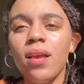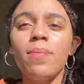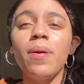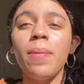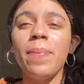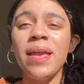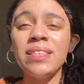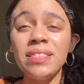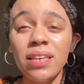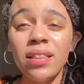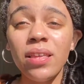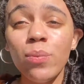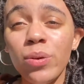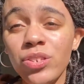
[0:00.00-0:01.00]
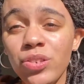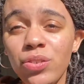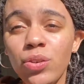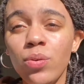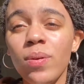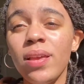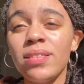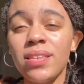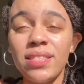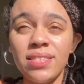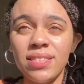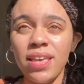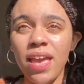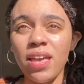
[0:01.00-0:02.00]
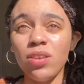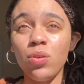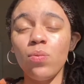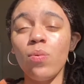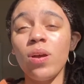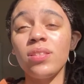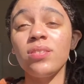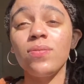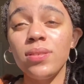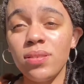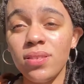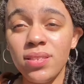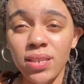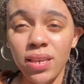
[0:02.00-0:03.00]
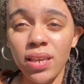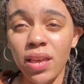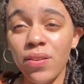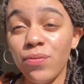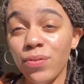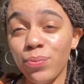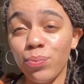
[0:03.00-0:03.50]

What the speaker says: but basically what you do is, let's say you want to see if